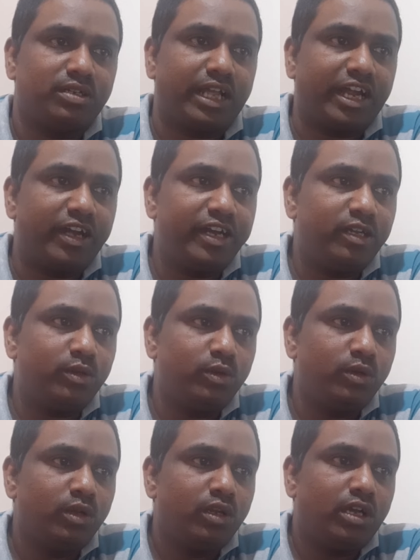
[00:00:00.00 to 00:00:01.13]
According
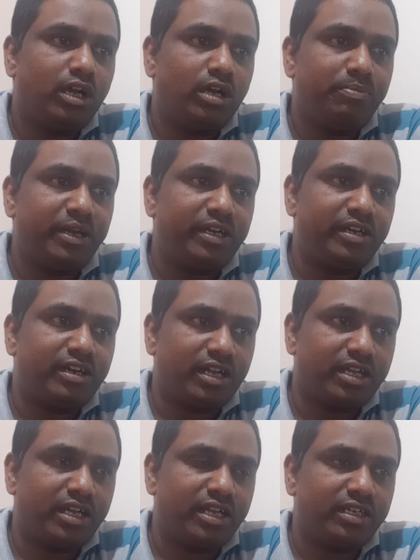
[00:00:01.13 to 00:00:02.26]
to Peter
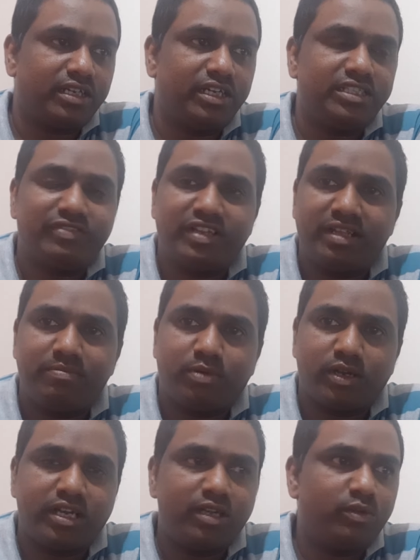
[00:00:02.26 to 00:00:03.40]
Drucker, it is very
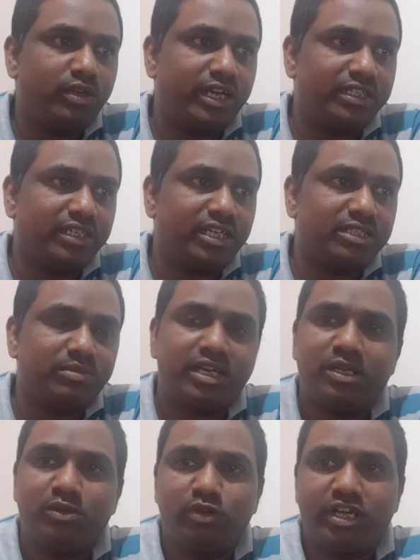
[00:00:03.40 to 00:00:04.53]
important to get the customer and
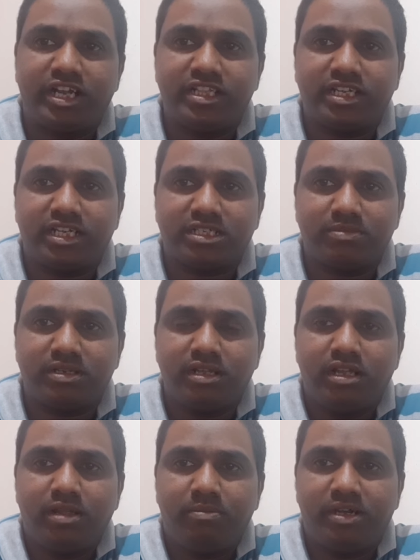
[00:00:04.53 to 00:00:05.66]
to retain the customer.
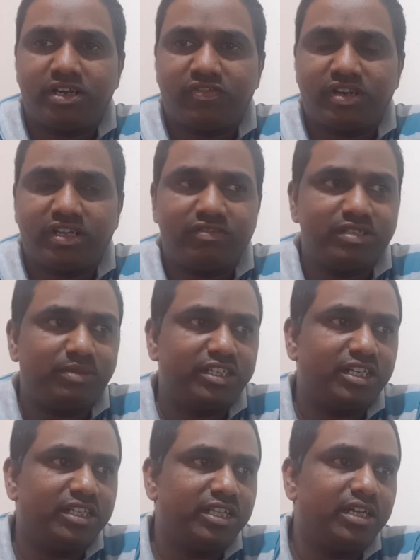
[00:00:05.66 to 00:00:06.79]
Peter Drucker was
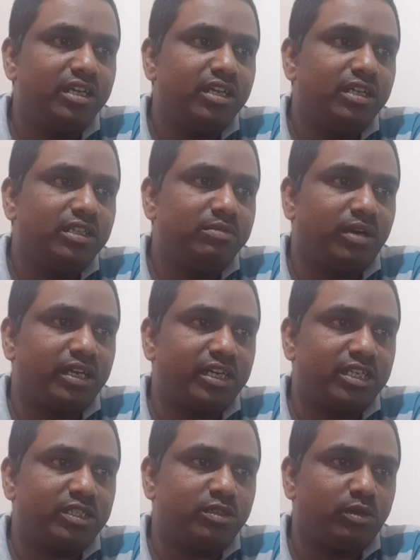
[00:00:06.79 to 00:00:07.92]
mentioning that the market
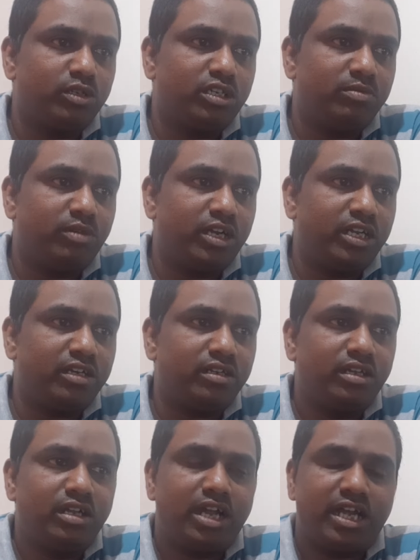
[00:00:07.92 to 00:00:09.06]
has to closely monitor
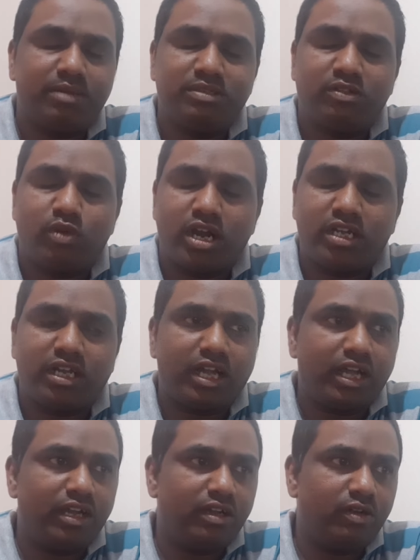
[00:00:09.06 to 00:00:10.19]
and observe
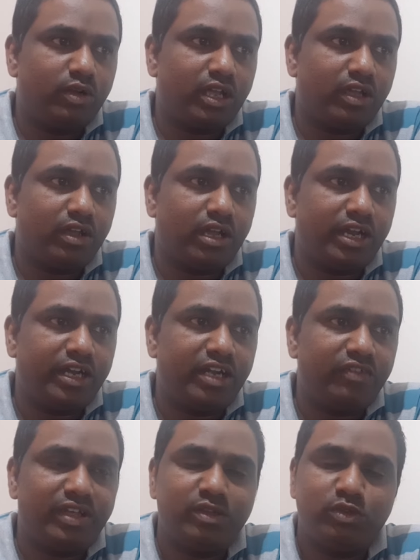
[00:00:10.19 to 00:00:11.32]

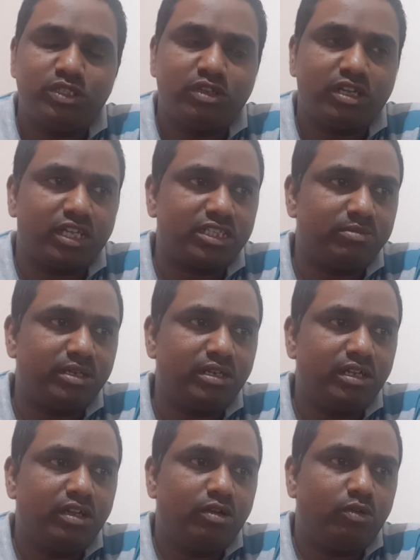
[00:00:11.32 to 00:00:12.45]
identifying who is your customer,
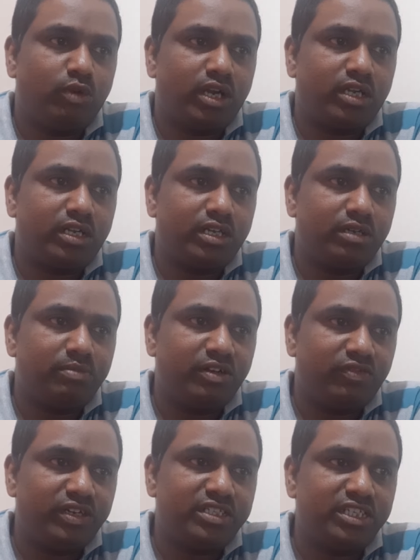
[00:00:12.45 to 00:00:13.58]
what
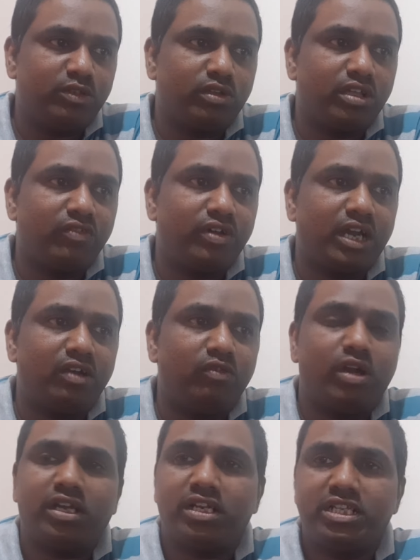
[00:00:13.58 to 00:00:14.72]
benefits he is looking for, and
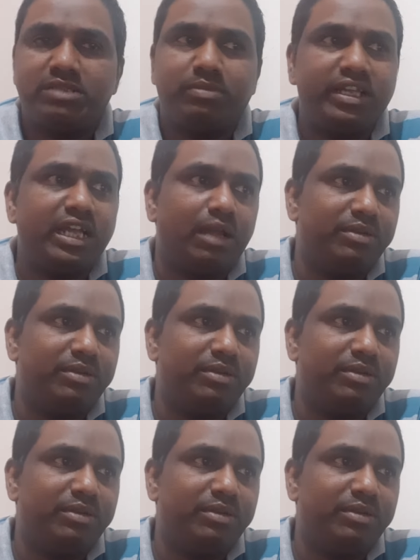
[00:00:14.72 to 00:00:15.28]
what are his buying habits.